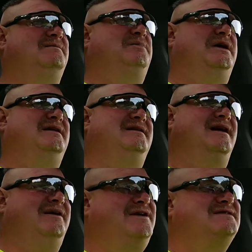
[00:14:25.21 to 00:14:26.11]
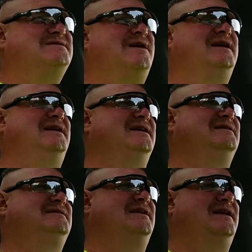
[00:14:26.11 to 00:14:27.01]
but I've got some
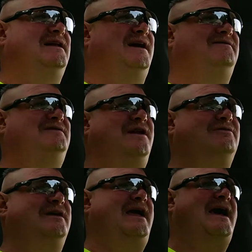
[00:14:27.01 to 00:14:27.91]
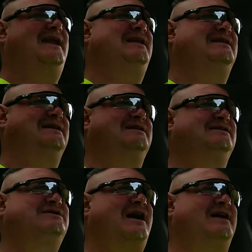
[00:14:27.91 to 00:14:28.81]
ideas and I've never really had anything to
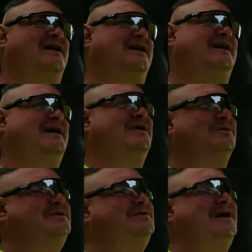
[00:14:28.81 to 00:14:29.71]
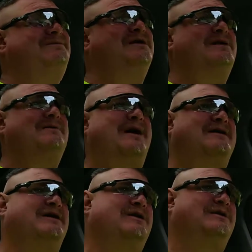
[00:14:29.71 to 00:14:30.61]
try it on. And I go, well, dude, I've been around
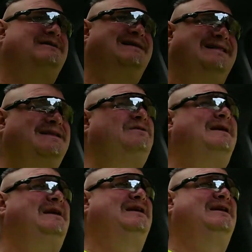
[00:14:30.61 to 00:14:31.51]
powder coat a little bit